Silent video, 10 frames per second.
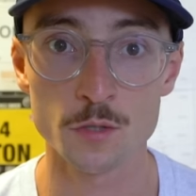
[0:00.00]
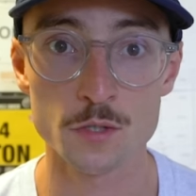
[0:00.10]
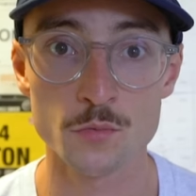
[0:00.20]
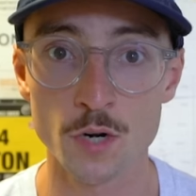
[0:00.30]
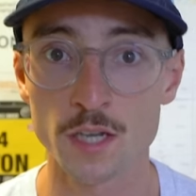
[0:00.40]
which
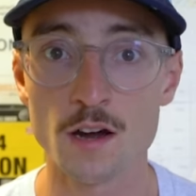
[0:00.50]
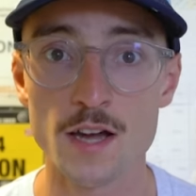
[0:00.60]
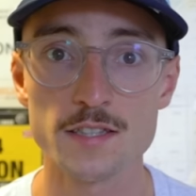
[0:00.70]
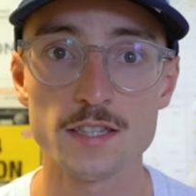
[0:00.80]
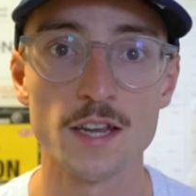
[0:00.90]
was really
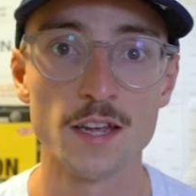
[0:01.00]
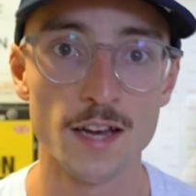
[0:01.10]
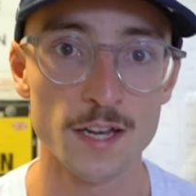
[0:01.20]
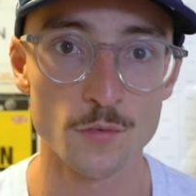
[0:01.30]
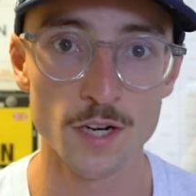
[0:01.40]
nice.
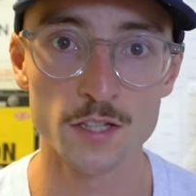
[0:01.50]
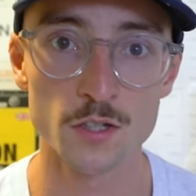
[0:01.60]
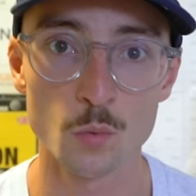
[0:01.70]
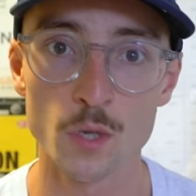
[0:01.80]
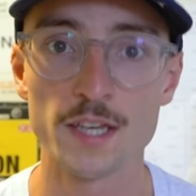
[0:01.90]
Had a really
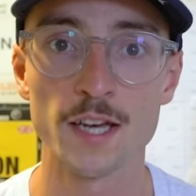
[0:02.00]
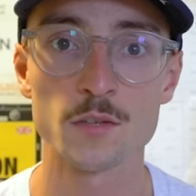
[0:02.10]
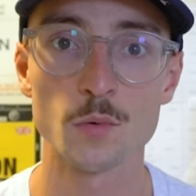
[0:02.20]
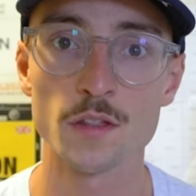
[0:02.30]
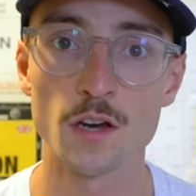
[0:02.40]
good
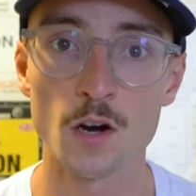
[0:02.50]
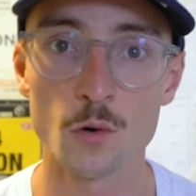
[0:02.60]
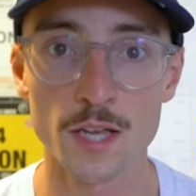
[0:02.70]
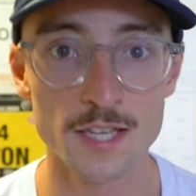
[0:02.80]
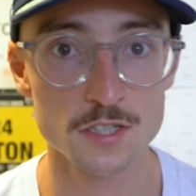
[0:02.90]
weekend with
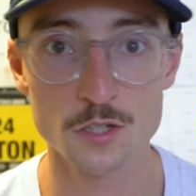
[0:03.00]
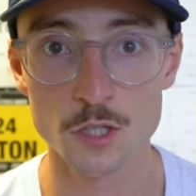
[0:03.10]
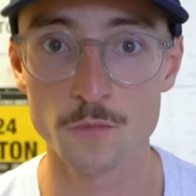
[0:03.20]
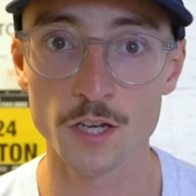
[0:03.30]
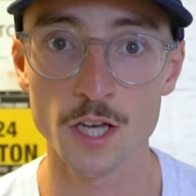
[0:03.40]
Cole. His
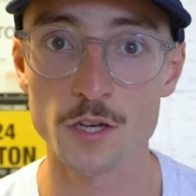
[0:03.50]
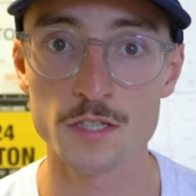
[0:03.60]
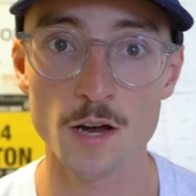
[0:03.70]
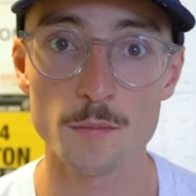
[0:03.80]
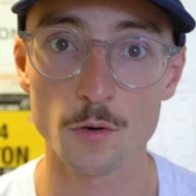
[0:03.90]
YouTube video
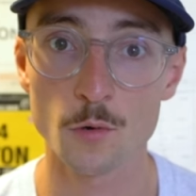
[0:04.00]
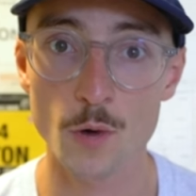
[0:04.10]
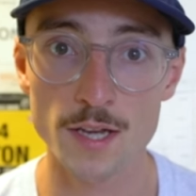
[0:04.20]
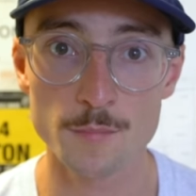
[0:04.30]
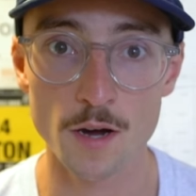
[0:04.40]
is up
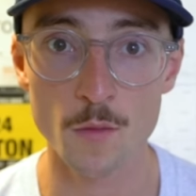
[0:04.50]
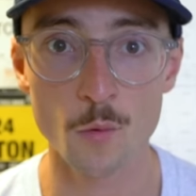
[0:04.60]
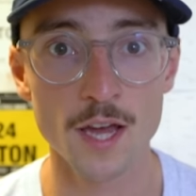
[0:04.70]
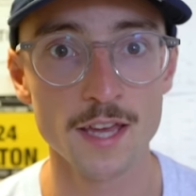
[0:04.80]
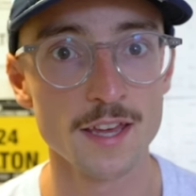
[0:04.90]
already, by the
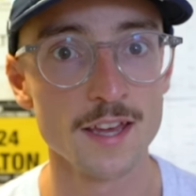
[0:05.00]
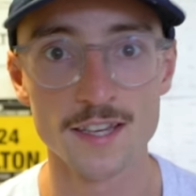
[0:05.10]
way.